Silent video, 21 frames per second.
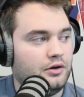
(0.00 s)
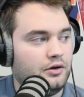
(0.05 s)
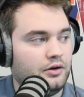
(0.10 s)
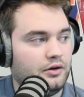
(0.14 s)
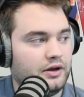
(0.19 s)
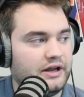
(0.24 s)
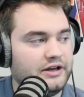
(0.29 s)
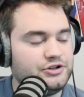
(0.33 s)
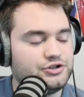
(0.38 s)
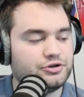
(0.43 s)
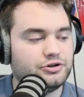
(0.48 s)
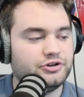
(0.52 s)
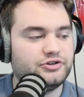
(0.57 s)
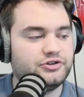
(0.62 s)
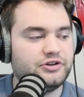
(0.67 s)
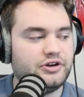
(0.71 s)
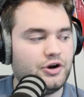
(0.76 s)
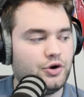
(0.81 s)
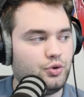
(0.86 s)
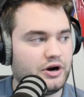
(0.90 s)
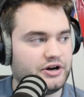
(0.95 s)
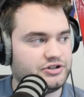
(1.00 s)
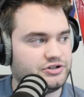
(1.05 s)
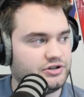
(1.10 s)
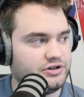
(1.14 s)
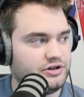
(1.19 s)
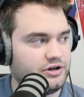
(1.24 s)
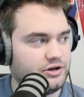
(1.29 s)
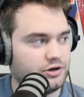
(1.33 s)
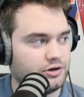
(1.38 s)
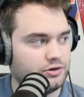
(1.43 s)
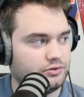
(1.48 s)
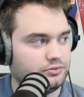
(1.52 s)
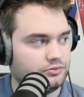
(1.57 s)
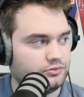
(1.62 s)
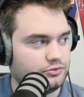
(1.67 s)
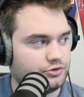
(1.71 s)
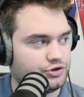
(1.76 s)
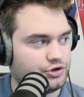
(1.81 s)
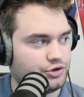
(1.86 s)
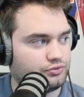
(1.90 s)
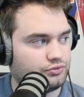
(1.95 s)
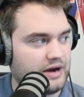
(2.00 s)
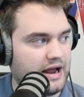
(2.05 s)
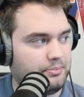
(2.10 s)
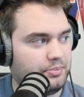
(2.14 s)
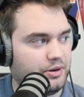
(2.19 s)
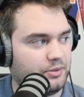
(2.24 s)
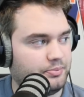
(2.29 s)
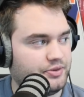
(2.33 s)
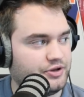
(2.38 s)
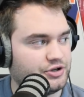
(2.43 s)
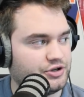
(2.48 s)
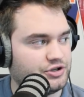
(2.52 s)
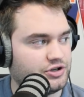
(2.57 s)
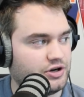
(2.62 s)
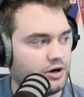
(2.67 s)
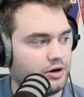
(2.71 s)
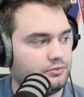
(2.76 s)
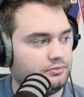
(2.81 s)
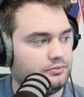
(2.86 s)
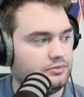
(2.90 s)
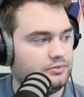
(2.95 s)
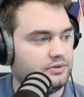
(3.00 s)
Interesting question here to wrap up the show.